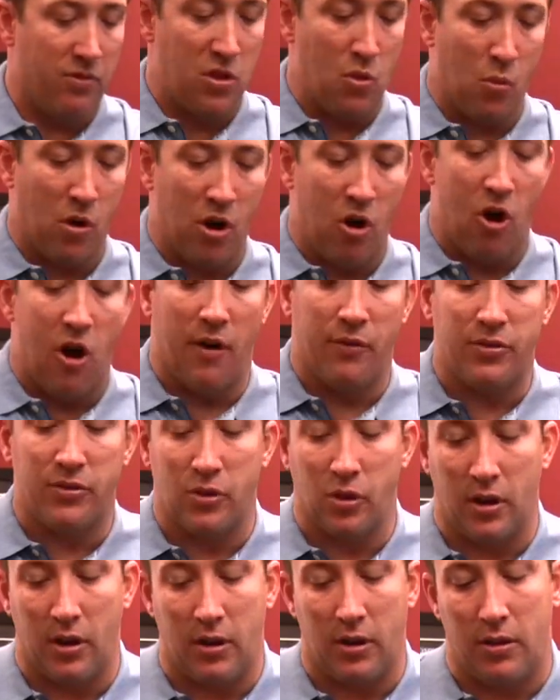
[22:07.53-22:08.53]
You want to
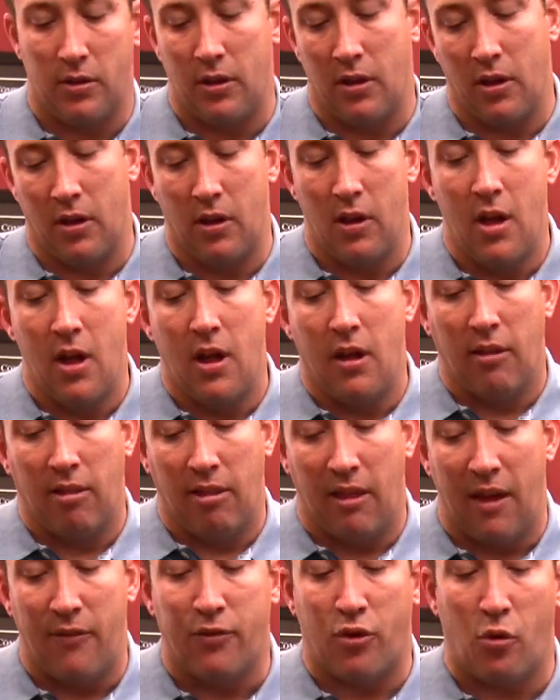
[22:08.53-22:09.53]
offset the
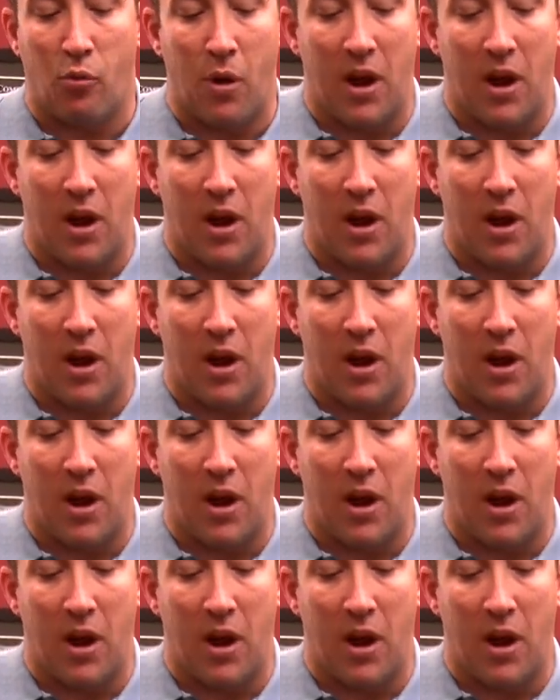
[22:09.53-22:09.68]
left or